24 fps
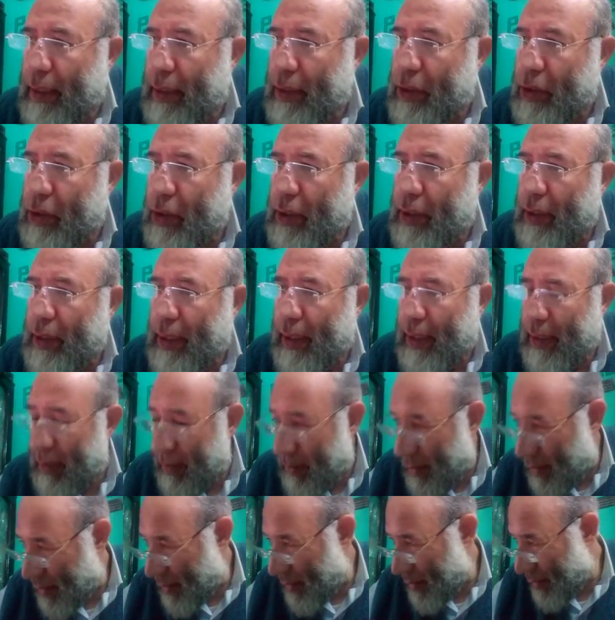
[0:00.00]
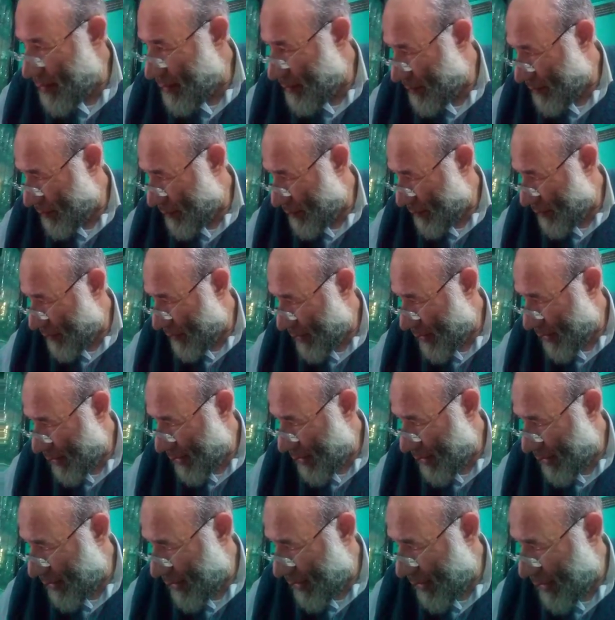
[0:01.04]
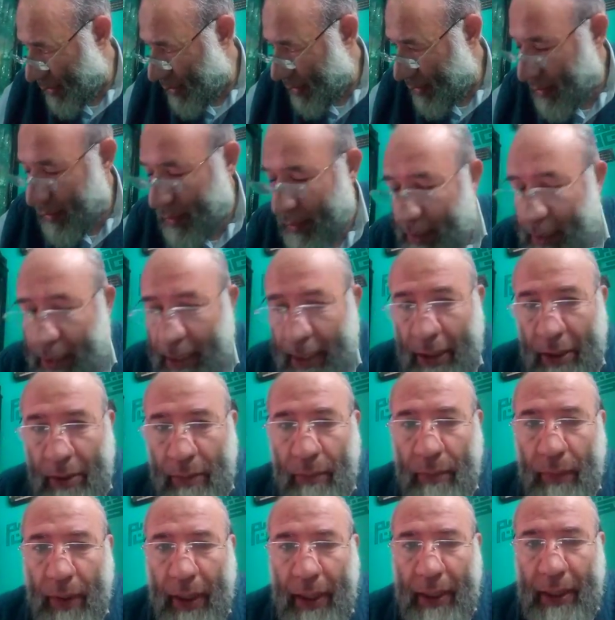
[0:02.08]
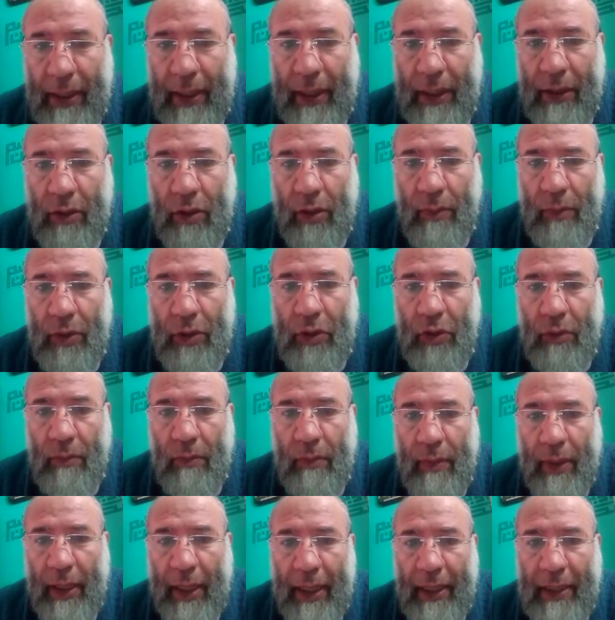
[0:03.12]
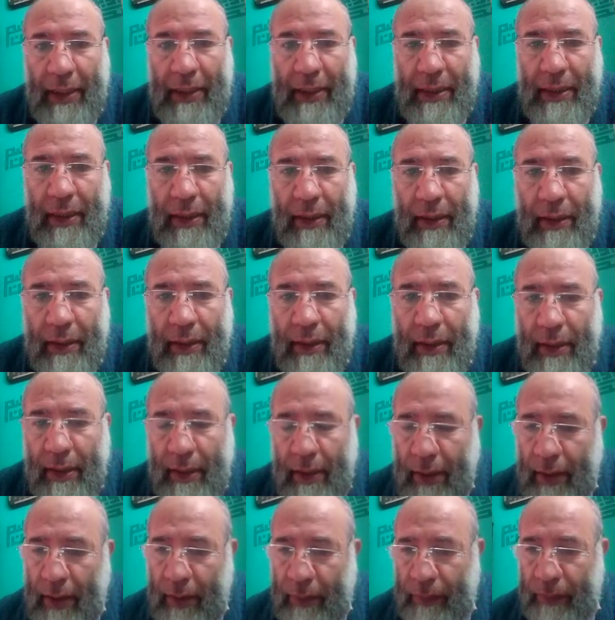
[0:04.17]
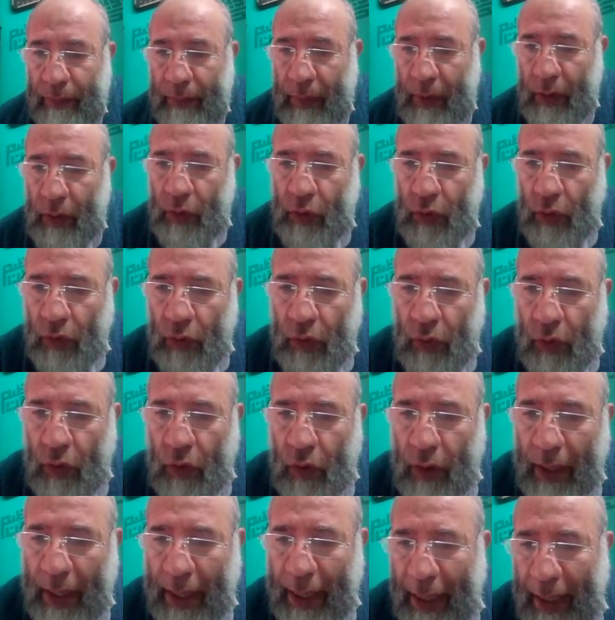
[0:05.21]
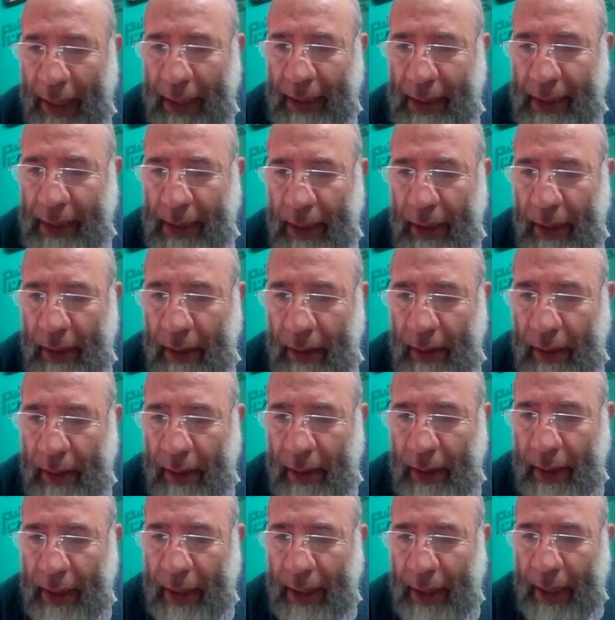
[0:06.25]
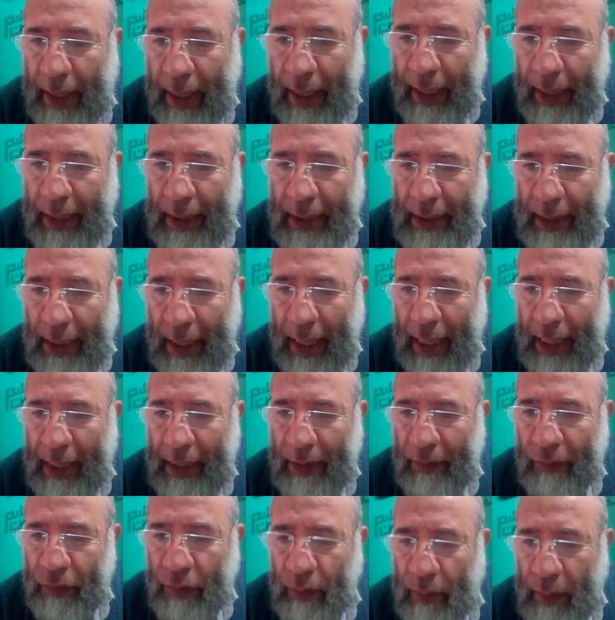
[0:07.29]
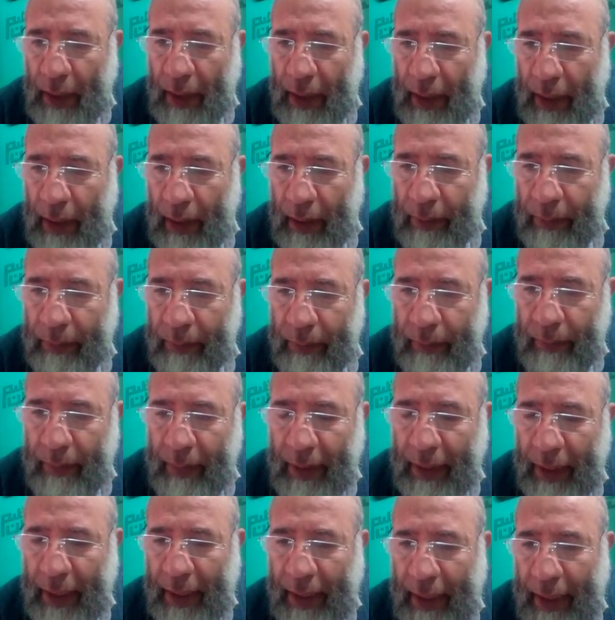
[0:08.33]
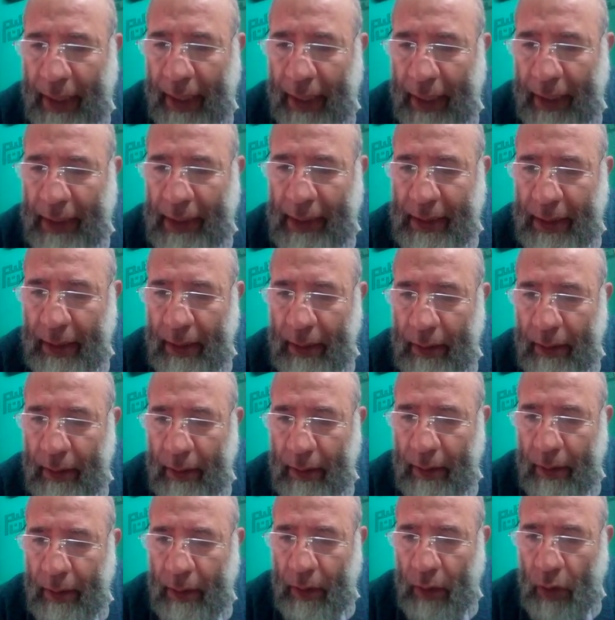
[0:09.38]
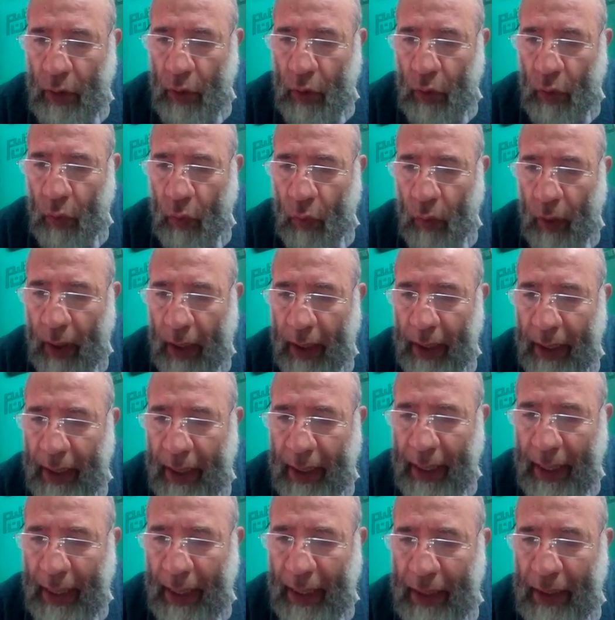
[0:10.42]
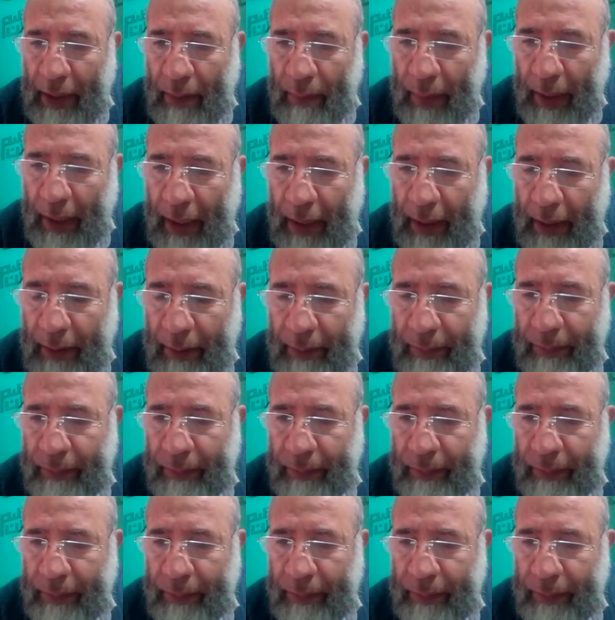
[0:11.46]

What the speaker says: Gene character carries by the chromosome X. You know, X as the female, X, Y as the male.